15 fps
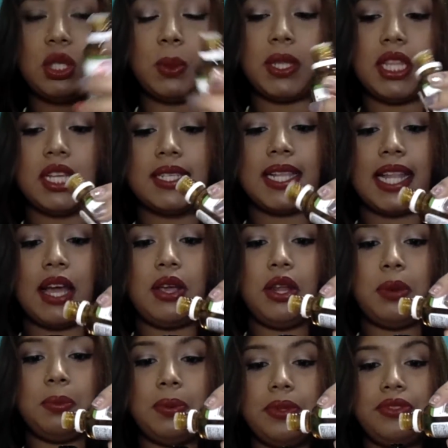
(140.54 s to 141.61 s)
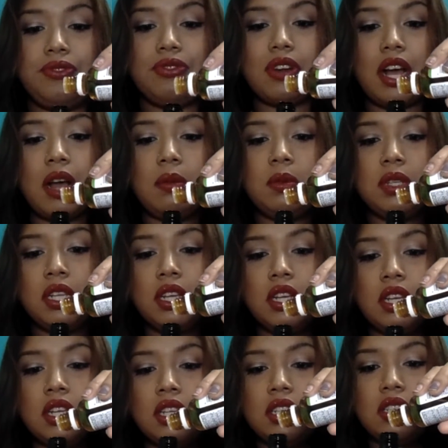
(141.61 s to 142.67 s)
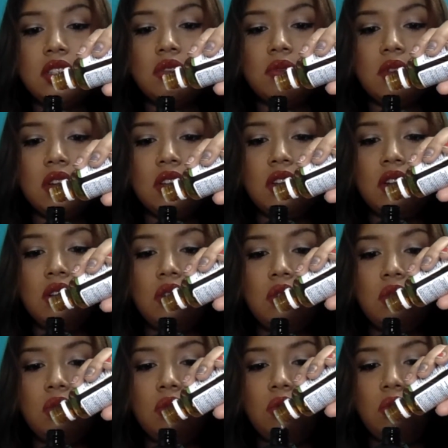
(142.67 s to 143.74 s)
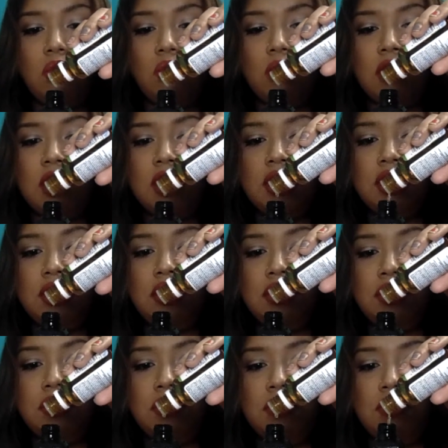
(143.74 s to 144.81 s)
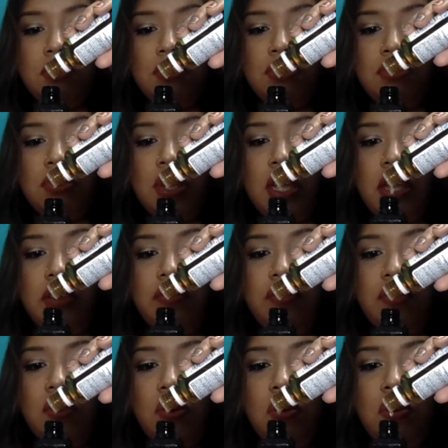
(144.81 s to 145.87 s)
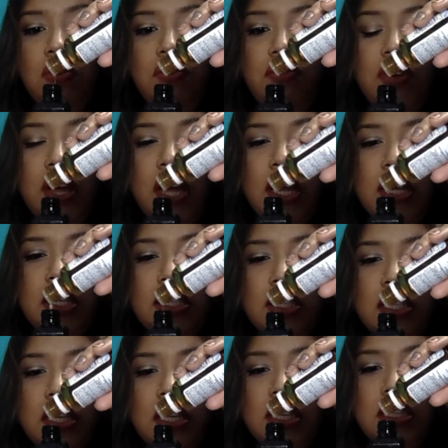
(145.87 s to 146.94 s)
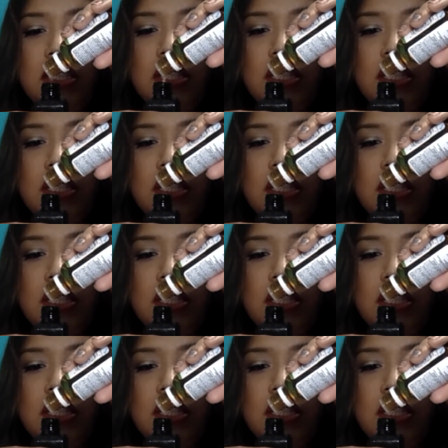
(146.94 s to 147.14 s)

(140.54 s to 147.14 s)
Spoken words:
so it does allow you to put drops. So we're gonna go 1, 2, 3, 4, 5, 6,